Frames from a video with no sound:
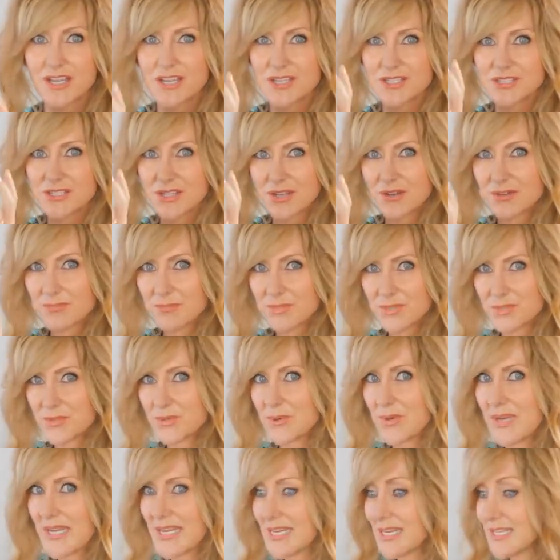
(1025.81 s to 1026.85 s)
So
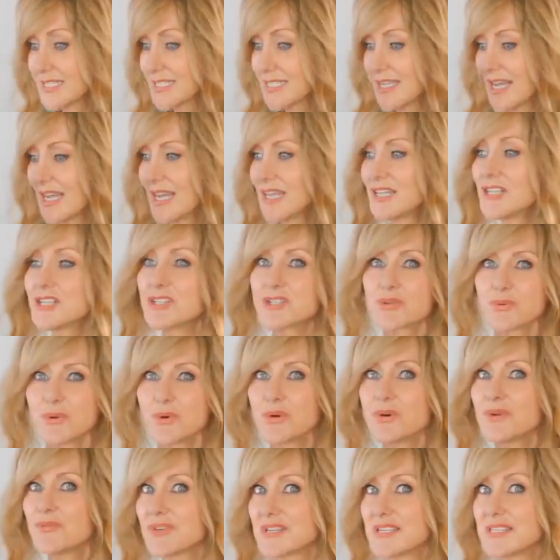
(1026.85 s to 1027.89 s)
between 10 and
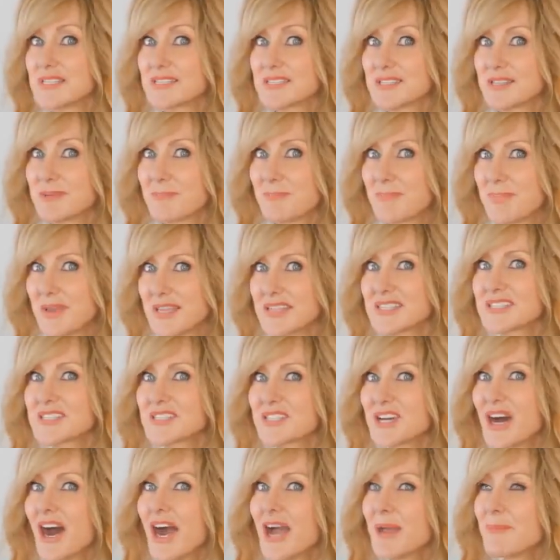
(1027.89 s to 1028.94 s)
12 is the best
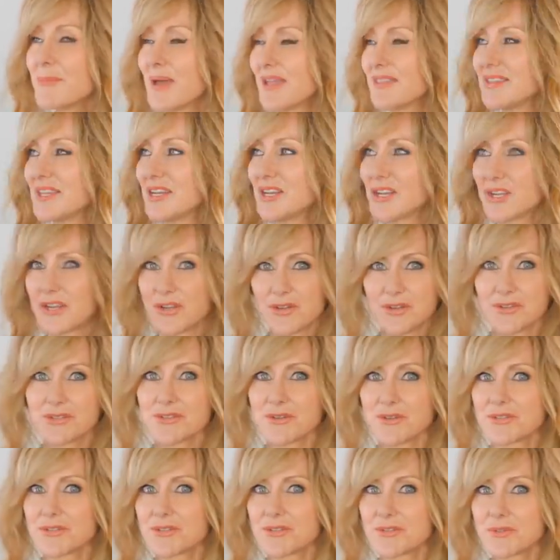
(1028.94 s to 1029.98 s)
time, and then it goes
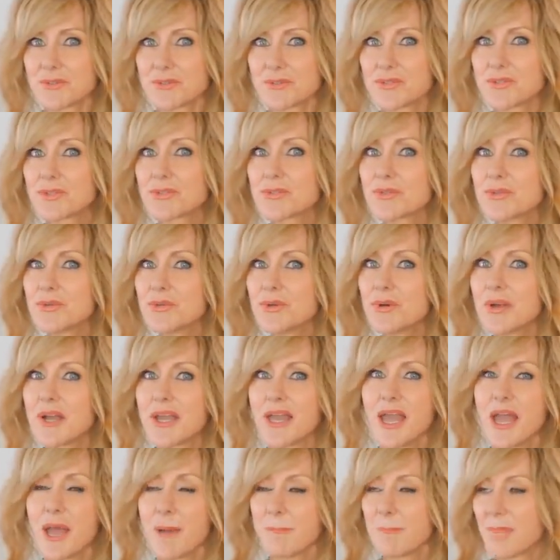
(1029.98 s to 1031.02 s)
on till 2,
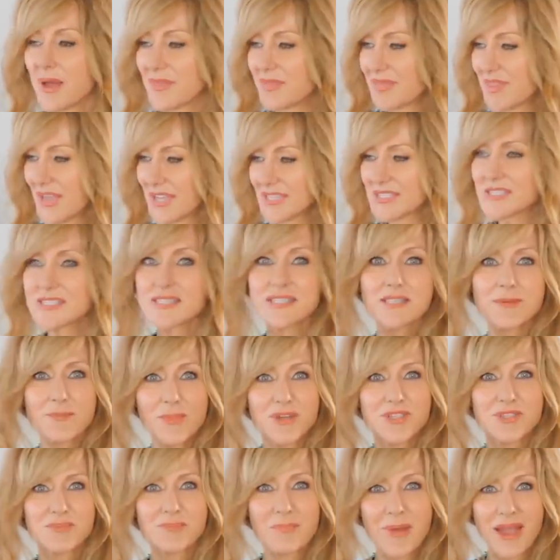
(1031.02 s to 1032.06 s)
but that's the
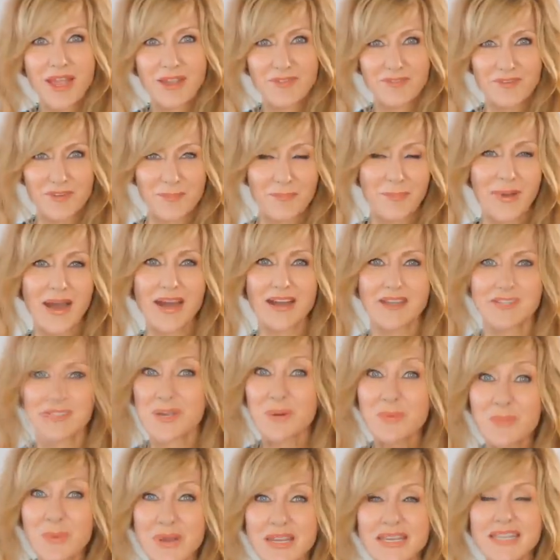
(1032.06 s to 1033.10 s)
most bang for buck.
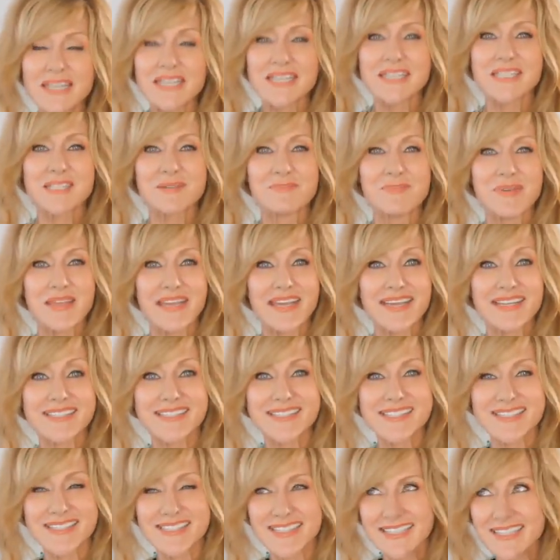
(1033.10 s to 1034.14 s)
So we need to be
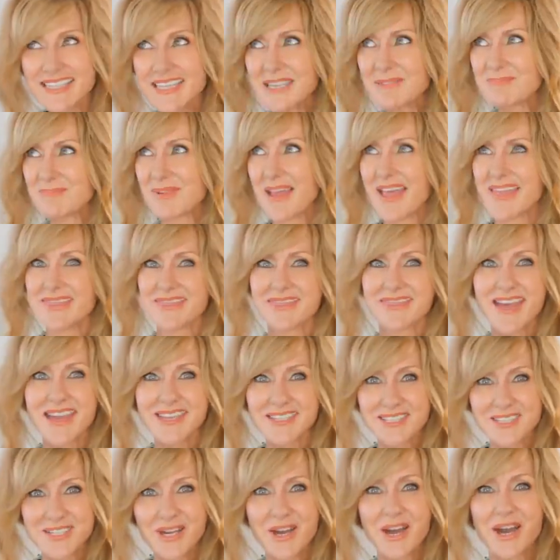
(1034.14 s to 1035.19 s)
asleep at
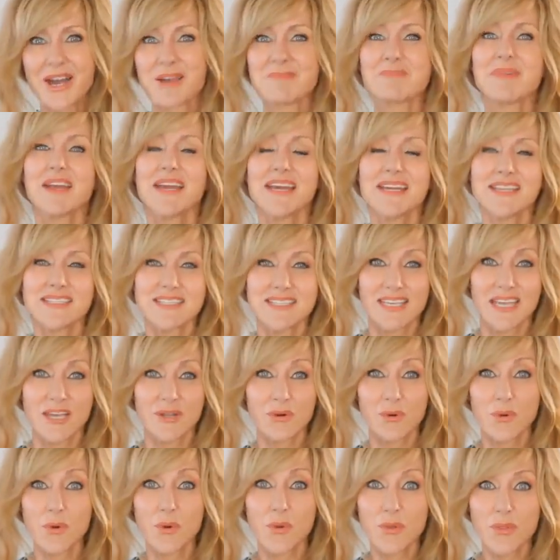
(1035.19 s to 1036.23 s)
that time to
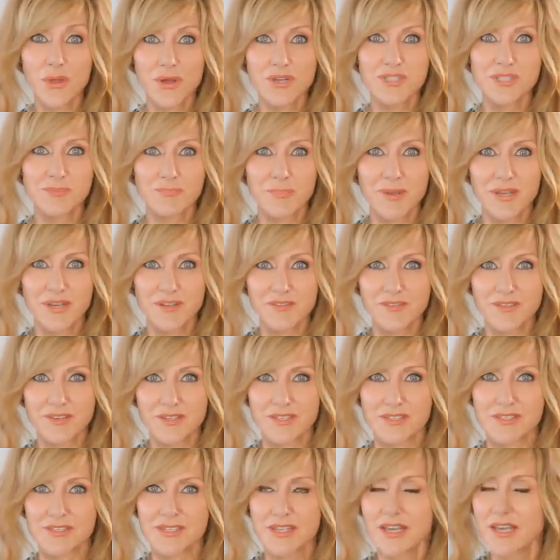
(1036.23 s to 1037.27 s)
get all those
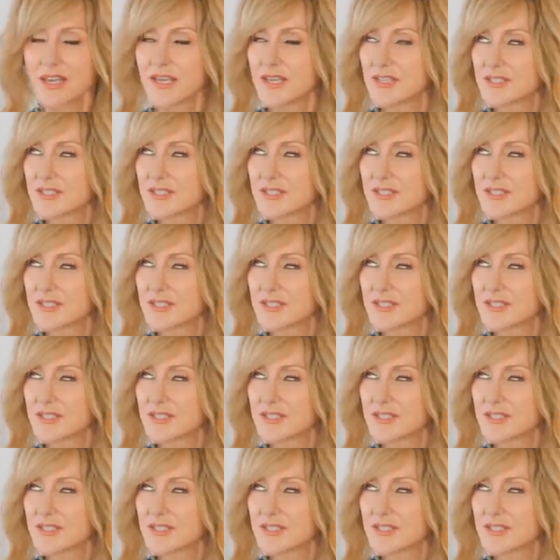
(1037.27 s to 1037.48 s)
benefits.